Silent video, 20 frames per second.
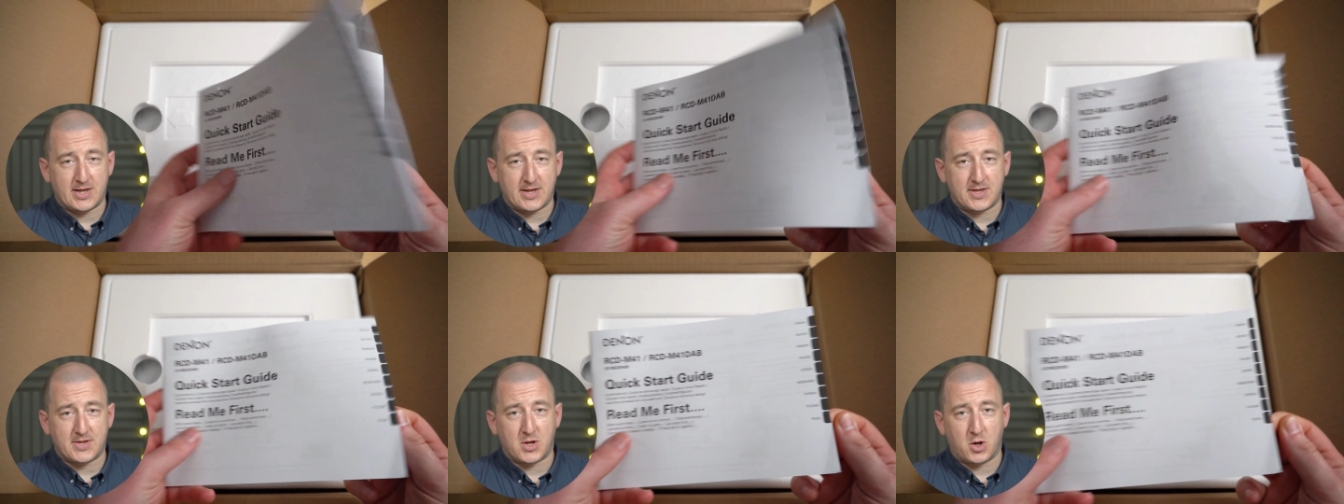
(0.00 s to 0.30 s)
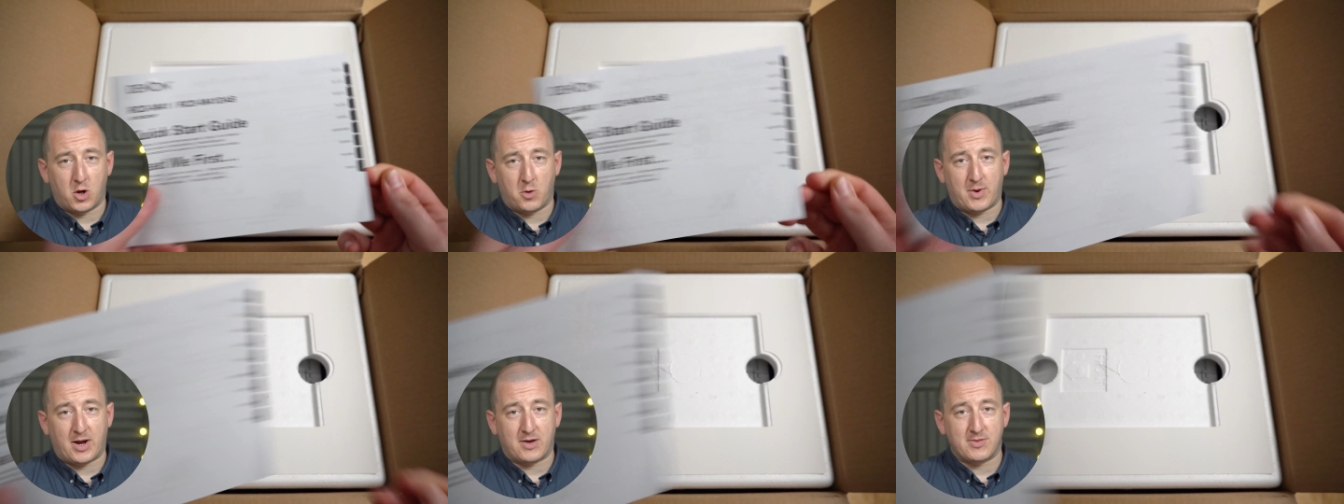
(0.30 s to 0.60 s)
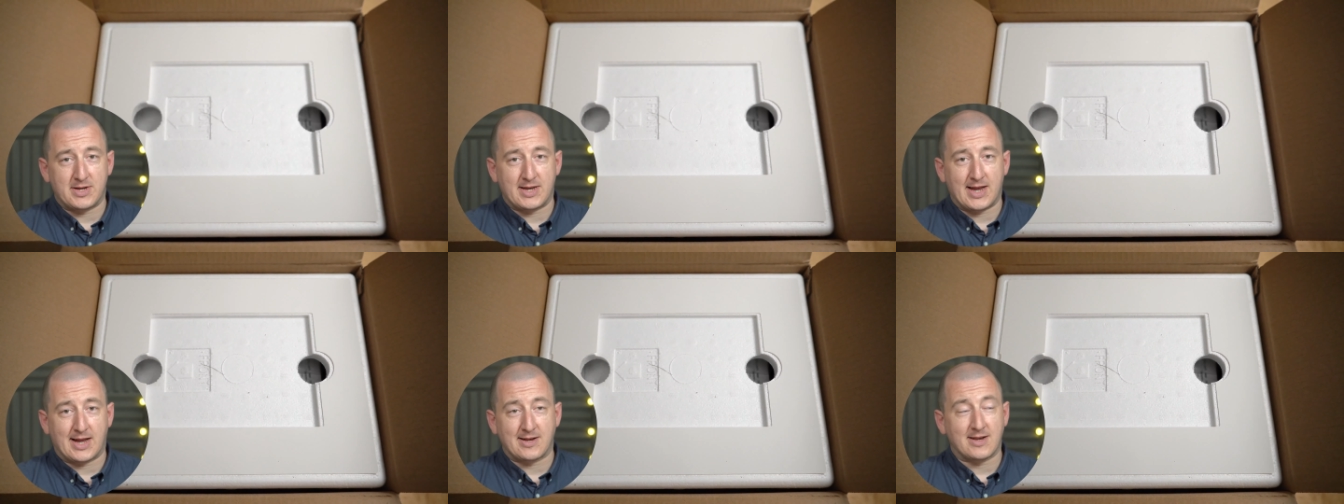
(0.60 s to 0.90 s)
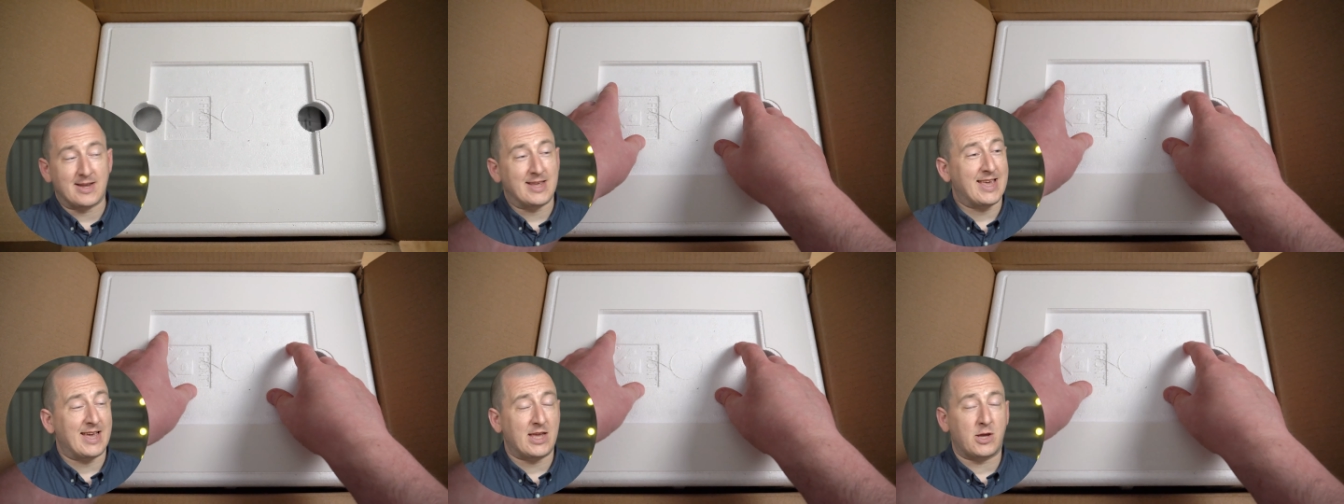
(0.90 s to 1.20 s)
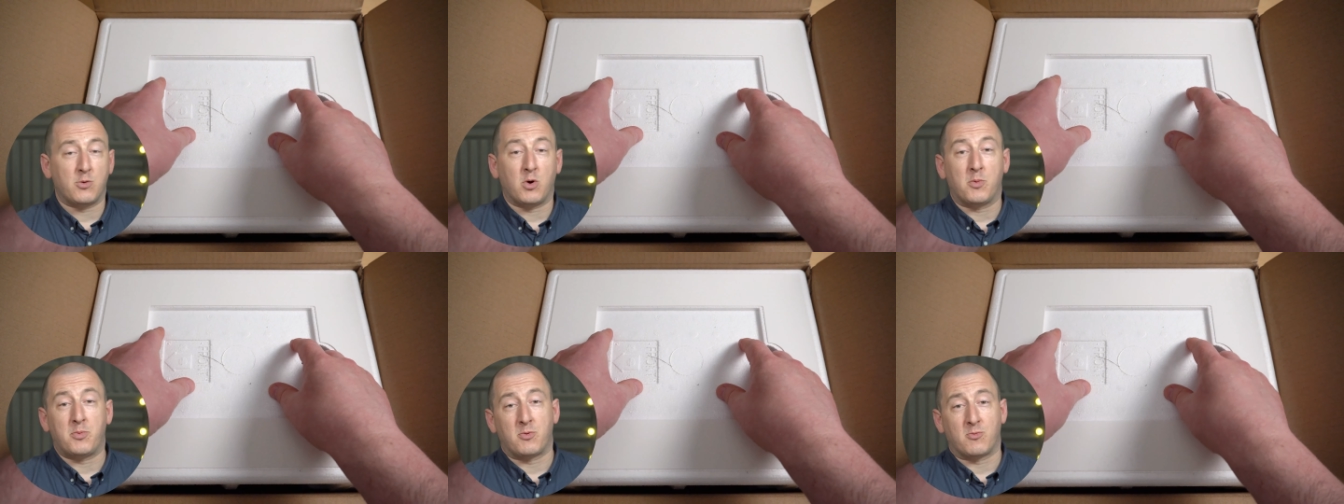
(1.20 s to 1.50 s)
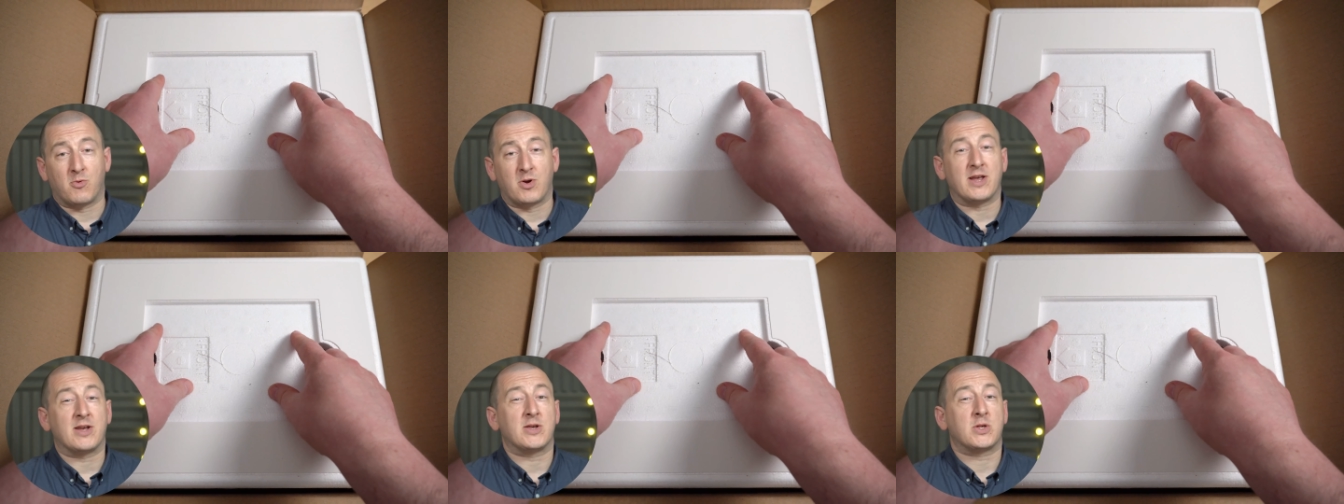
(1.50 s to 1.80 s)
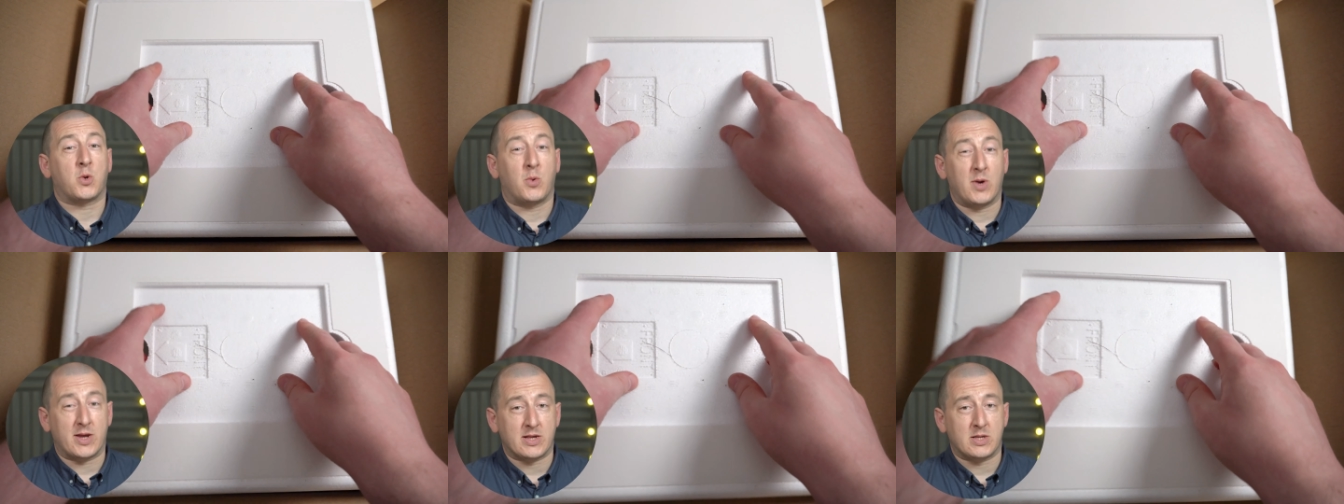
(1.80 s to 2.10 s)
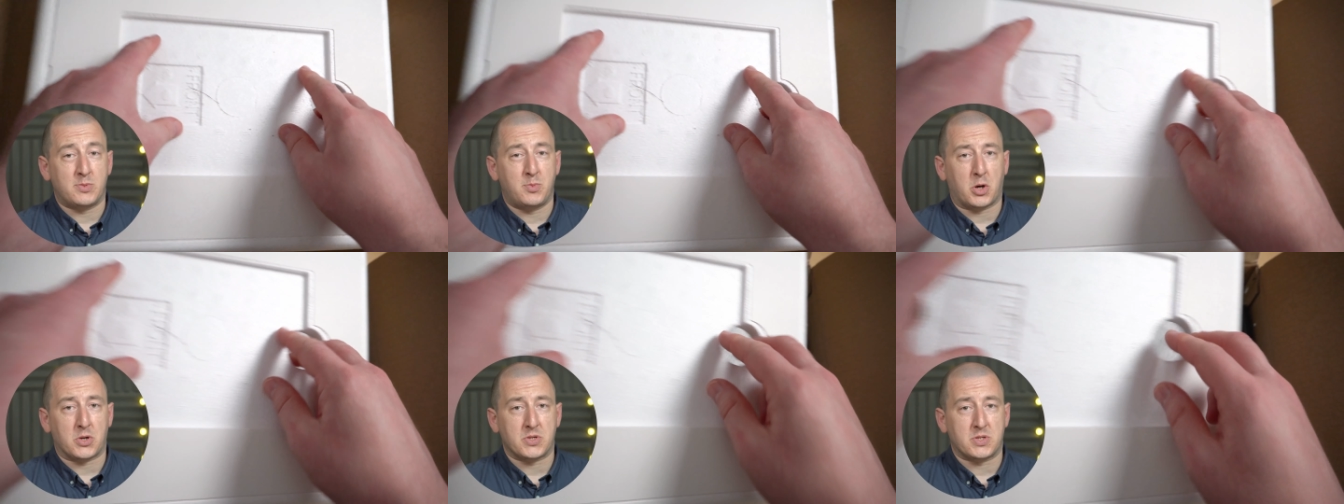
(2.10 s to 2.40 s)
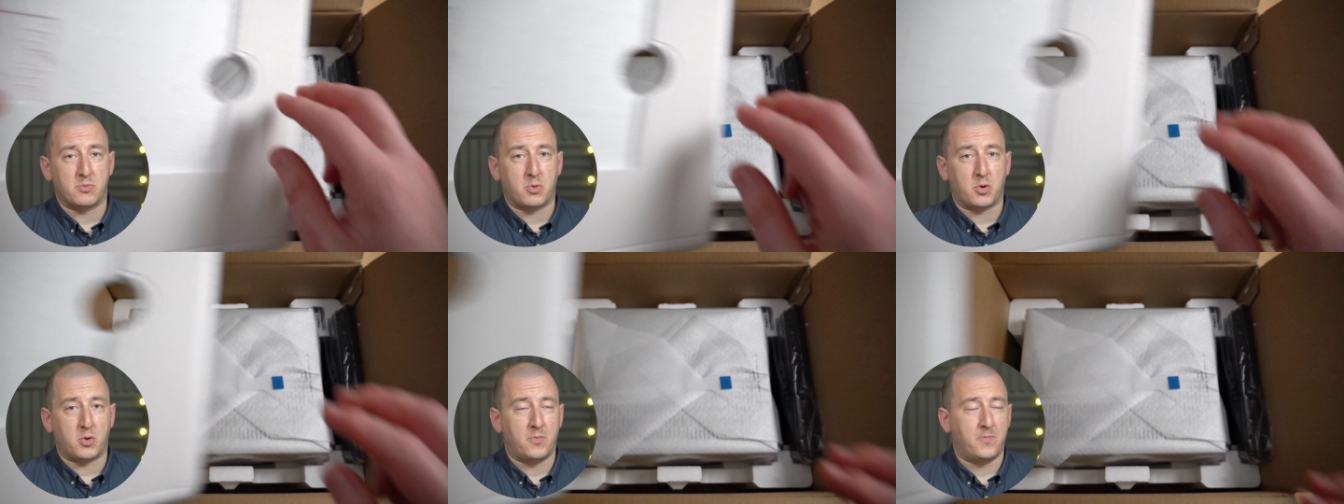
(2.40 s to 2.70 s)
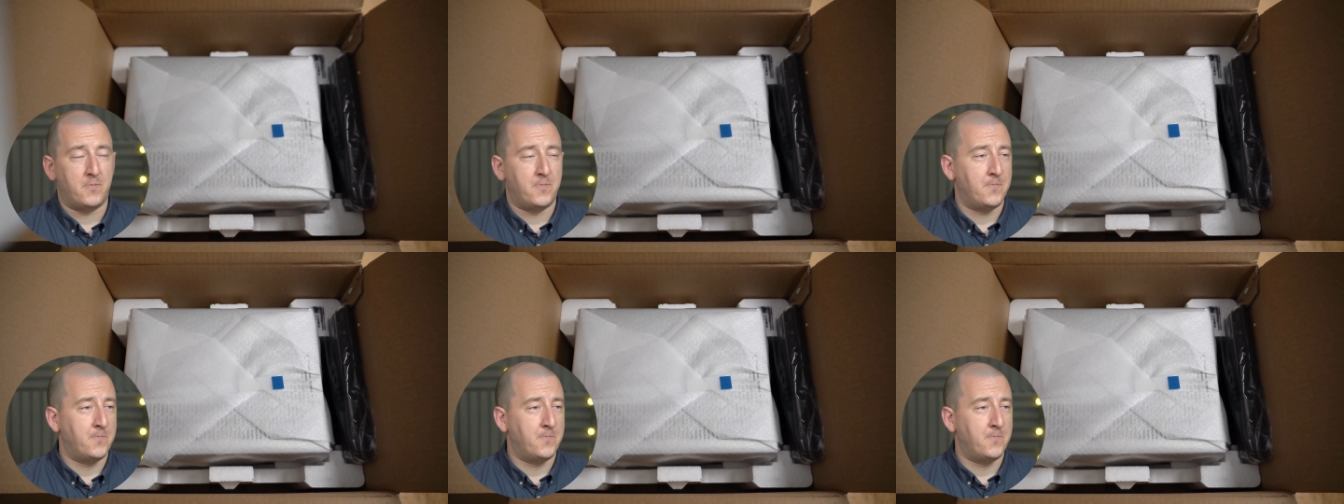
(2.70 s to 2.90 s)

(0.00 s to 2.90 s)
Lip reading: you need to know about the Denon and get you up and running as quick as possible.